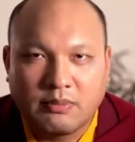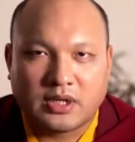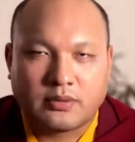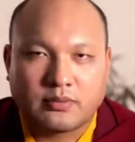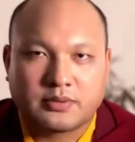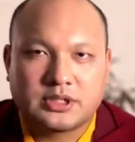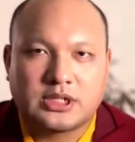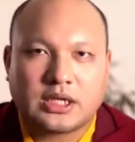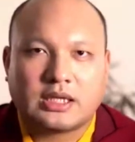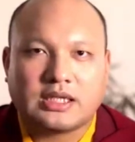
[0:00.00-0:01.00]
They just
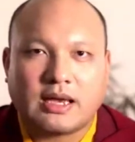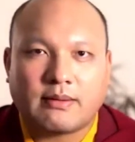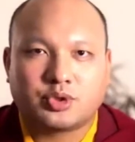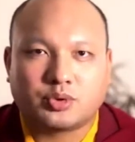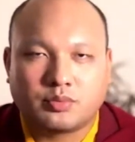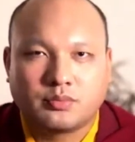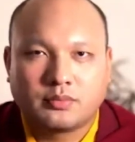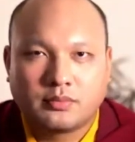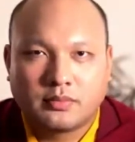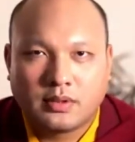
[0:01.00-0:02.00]
fell apart and
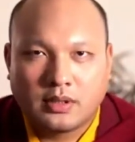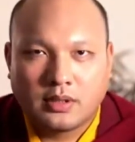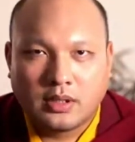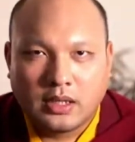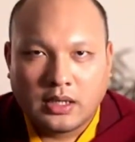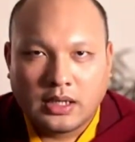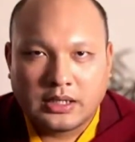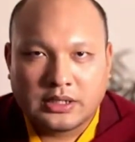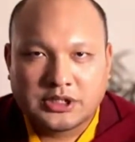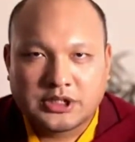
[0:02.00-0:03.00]
dissolved into the nature of the
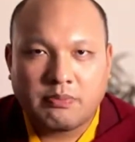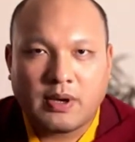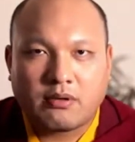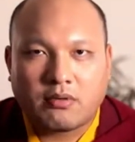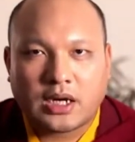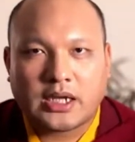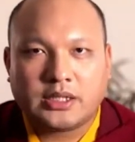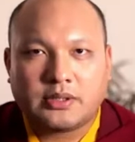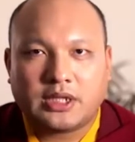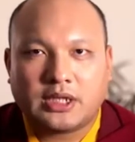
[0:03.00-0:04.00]
mind. He had an experience
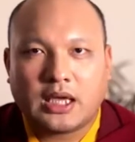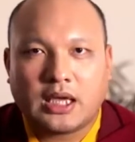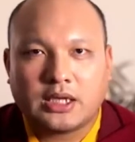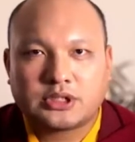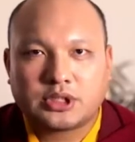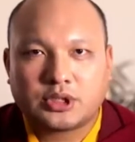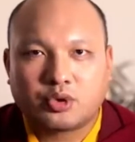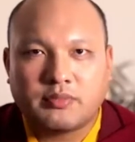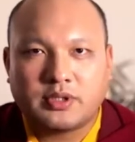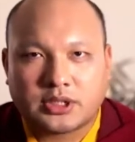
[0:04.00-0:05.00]
like this as well.
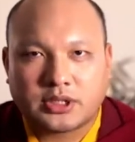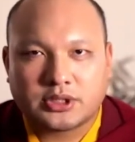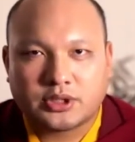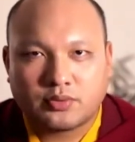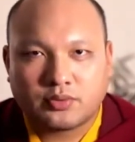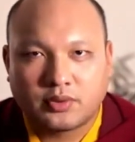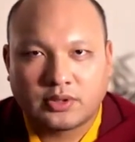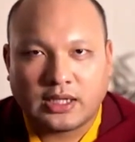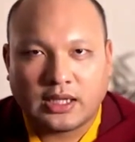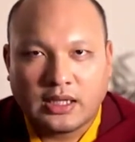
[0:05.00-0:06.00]
The mind
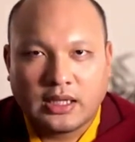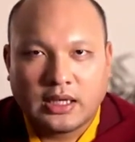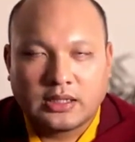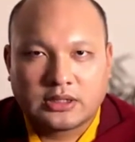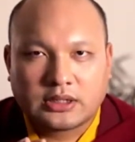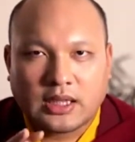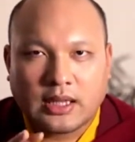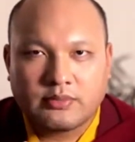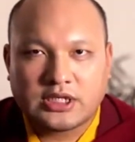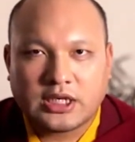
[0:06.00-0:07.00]
itself
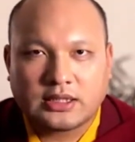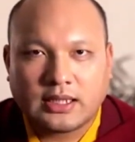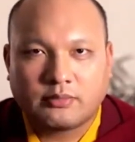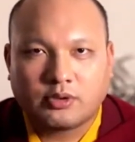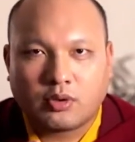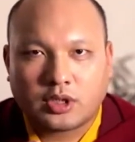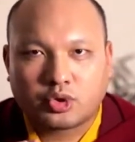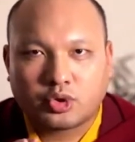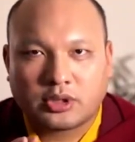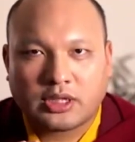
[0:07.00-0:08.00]
sort of became like
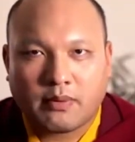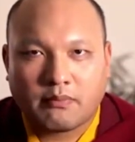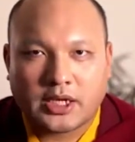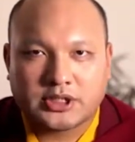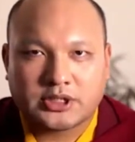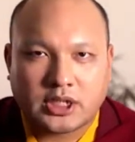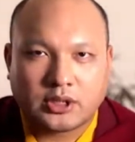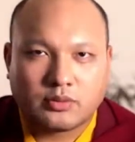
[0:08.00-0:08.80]
the nature of